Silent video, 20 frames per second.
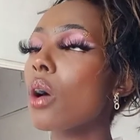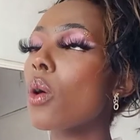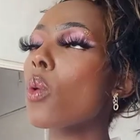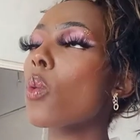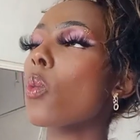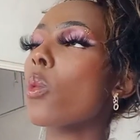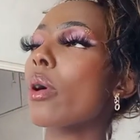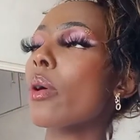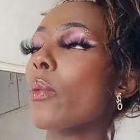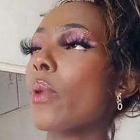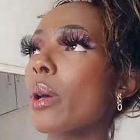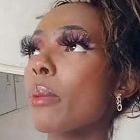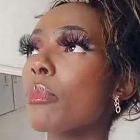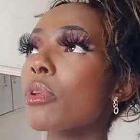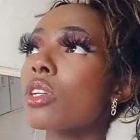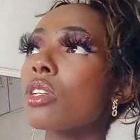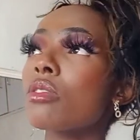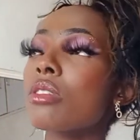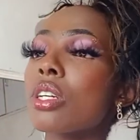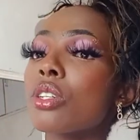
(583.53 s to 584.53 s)
wewe,
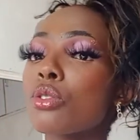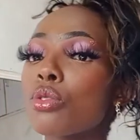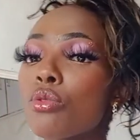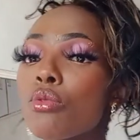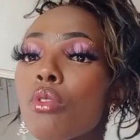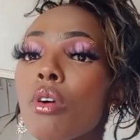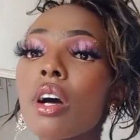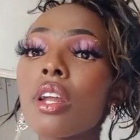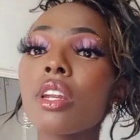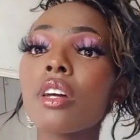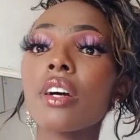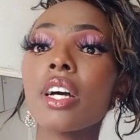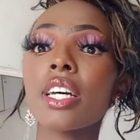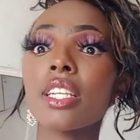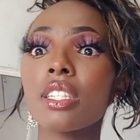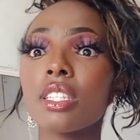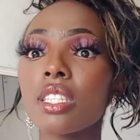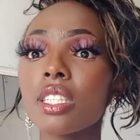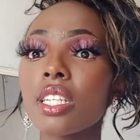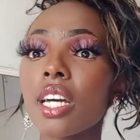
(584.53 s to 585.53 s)
mbona unachukua ndo ya
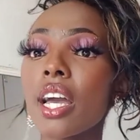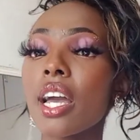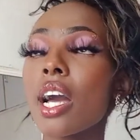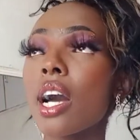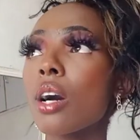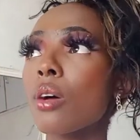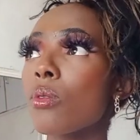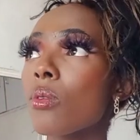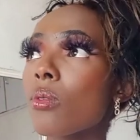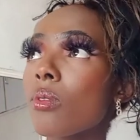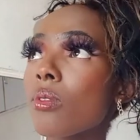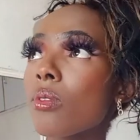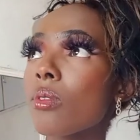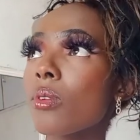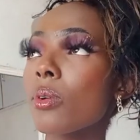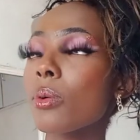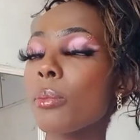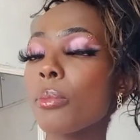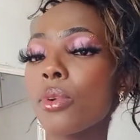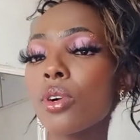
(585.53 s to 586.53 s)
sister yangu?
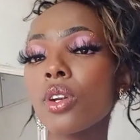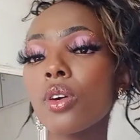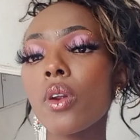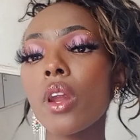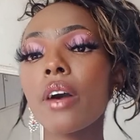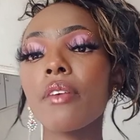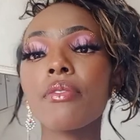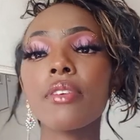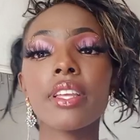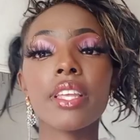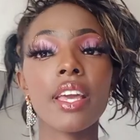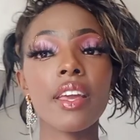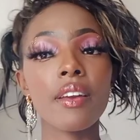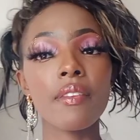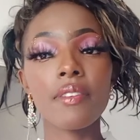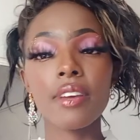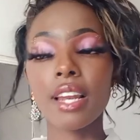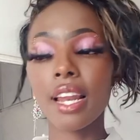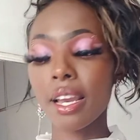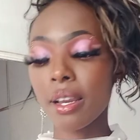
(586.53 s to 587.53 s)
Mbona unafanya
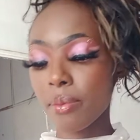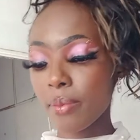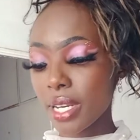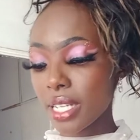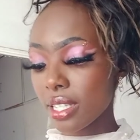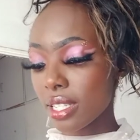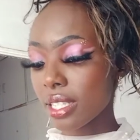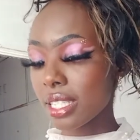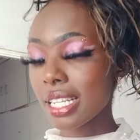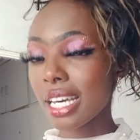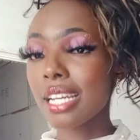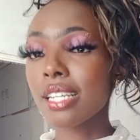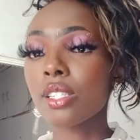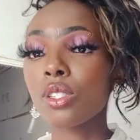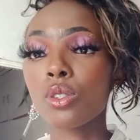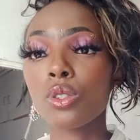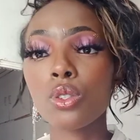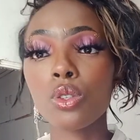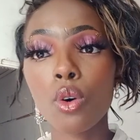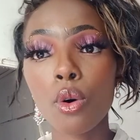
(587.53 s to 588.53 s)
hivi? Like, my sister
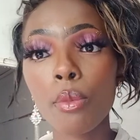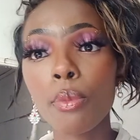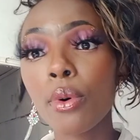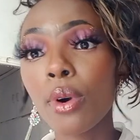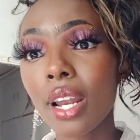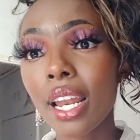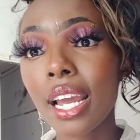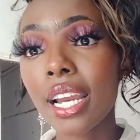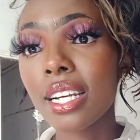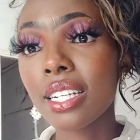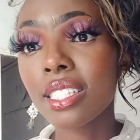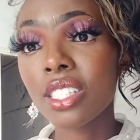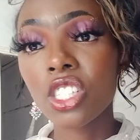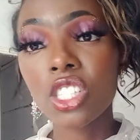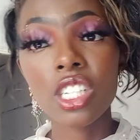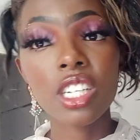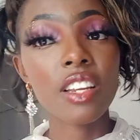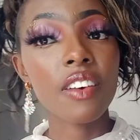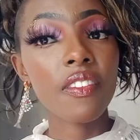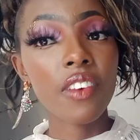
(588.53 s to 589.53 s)
is so polite.
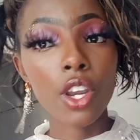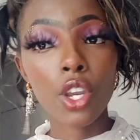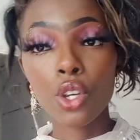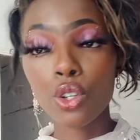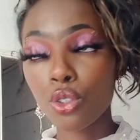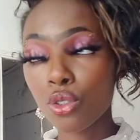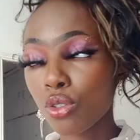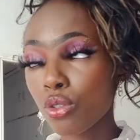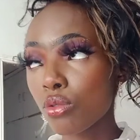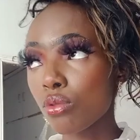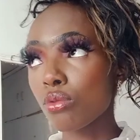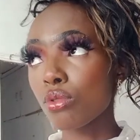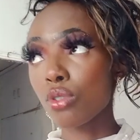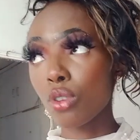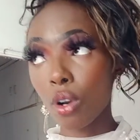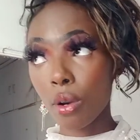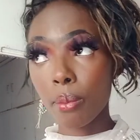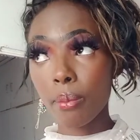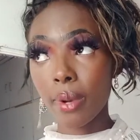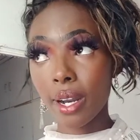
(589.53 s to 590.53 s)
She never used to
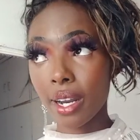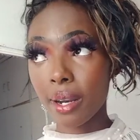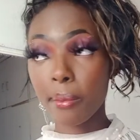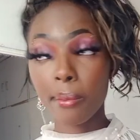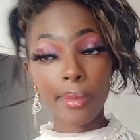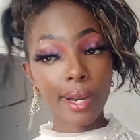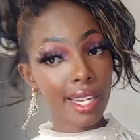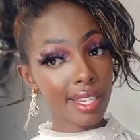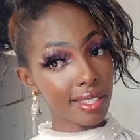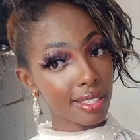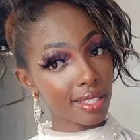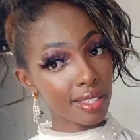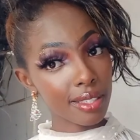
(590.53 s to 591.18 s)
talk back, but